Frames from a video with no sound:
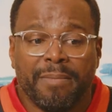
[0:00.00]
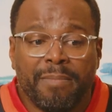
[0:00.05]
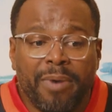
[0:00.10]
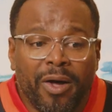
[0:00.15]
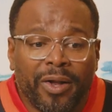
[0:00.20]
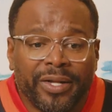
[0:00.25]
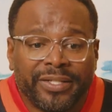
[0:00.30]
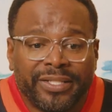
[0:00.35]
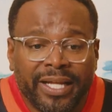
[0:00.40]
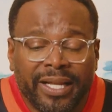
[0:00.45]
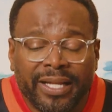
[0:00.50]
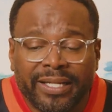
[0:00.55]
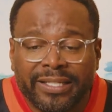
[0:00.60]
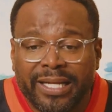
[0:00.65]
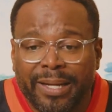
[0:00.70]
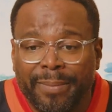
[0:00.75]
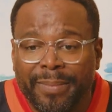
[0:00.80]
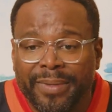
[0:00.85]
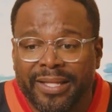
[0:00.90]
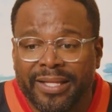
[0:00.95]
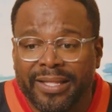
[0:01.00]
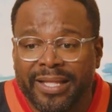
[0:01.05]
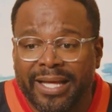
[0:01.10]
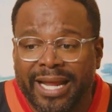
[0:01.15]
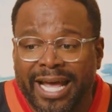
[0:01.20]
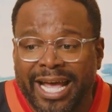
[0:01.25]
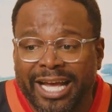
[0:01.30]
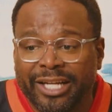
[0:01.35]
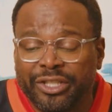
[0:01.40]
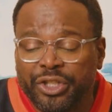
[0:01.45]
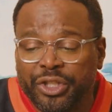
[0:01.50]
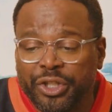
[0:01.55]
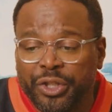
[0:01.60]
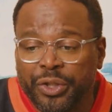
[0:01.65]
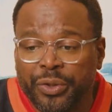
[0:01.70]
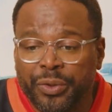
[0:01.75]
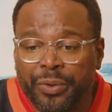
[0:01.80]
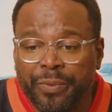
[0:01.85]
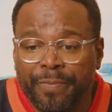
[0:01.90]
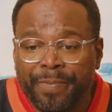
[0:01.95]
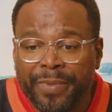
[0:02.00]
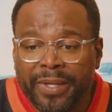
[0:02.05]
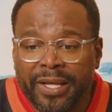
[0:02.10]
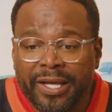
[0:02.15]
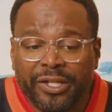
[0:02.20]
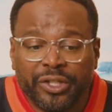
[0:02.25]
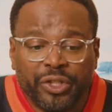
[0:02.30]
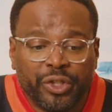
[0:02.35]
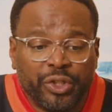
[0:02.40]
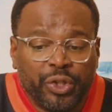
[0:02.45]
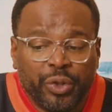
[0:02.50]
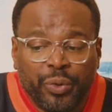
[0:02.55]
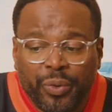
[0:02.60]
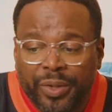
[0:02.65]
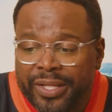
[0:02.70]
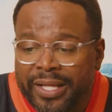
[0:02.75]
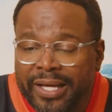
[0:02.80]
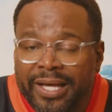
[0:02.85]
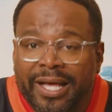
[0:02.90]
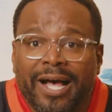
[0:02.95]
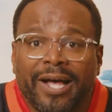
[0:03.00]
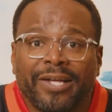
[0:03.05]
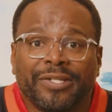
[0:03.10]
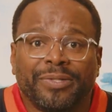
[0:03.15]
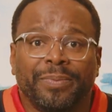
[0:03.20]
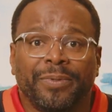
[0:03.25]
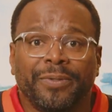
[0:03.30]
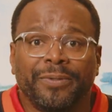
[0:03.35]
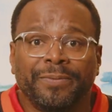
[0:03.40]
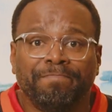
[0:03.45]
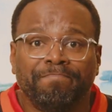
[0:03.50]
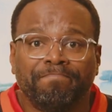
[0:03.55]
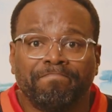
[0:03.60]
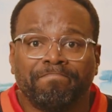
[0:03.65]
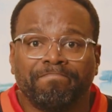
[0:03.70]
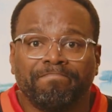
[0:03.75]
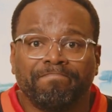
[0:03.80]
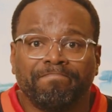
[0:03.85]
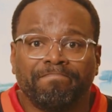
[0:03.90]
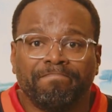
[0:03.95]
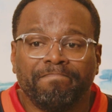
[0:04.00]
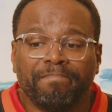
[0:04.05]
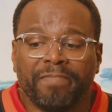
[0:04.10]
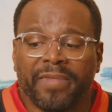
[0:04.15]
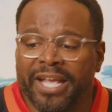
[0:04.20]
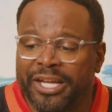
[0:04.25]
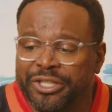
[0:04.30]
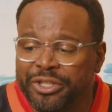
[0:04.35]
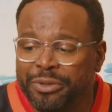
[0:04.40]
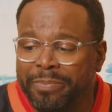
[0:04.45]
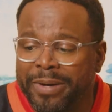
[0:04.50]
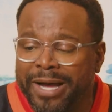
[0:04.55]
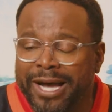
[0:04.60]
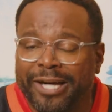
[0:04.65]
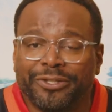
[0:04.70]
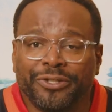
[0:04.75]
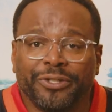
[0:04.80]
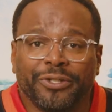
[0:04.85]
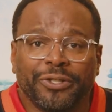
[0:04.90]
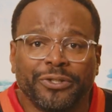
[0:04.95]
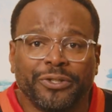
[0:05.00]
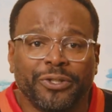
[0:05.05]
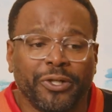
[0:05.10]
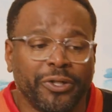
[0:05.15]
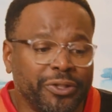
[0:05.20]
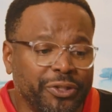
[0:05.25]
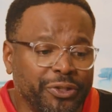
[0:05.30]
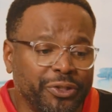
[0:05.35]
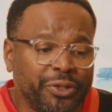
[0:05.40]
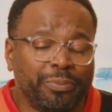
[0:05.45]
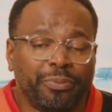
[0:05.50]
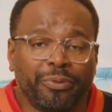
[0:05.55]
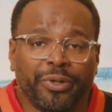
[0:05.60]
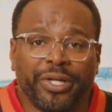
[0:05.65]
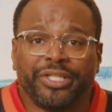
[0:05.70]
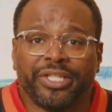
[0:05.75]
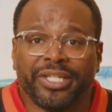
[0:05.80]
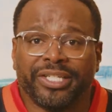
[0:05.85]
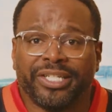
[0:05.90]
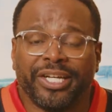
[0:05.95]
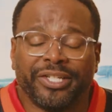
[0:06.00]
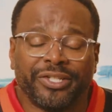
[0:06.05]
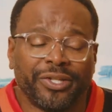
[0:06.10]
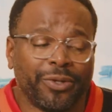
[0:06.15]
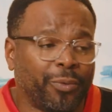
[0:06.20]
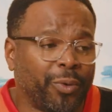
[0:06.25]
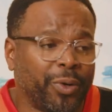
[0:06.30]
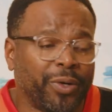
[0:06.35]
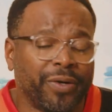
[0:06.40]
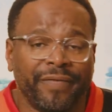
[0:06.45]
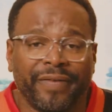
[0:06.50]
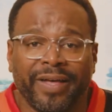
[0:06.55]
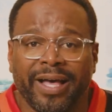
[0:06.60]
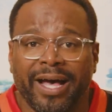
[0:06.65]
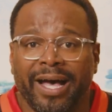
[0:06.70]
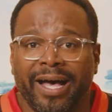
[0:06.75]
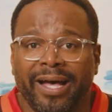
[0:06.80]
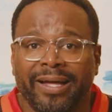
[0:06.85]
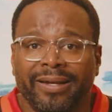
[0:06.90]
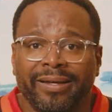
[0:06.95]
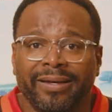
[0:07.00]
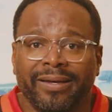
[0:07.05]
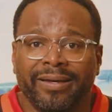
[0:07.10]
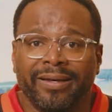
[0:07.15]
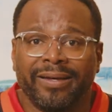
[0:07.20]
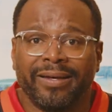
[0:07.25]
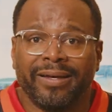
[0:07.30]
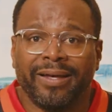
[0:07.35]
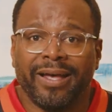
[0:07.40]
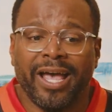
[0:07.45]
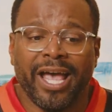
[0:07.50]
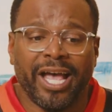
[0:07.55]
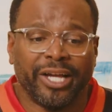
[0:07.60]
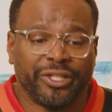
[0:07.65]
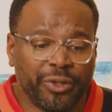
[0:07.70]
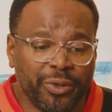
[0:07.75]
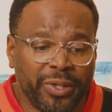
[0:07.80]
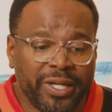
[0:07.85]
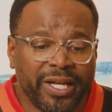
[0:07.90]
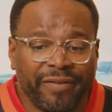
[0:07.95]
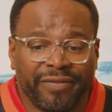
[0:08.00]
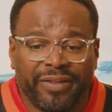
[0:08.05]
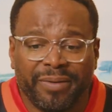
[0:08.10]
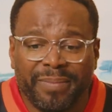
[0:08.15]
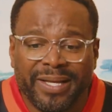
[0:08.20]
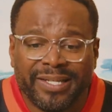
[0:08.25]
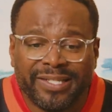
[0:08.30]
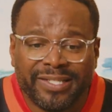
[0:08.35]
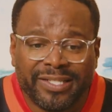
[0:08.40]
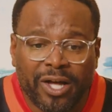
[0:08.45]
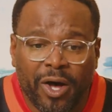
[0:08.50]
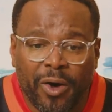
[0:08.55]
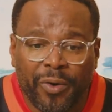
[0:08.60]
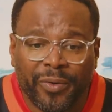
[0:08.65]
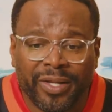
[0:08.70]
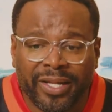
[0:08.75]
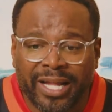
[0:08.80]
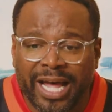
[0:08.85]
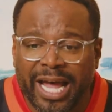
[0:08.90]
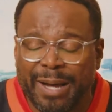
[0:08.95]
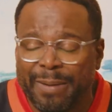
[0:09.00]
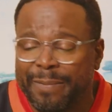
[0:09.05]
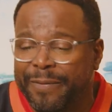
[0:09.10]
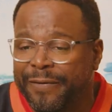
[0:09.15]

Paul is telling Timothy that as you steward the gospel, as you pastor your church, as you preach and teach the word of God, as you live to be salt and light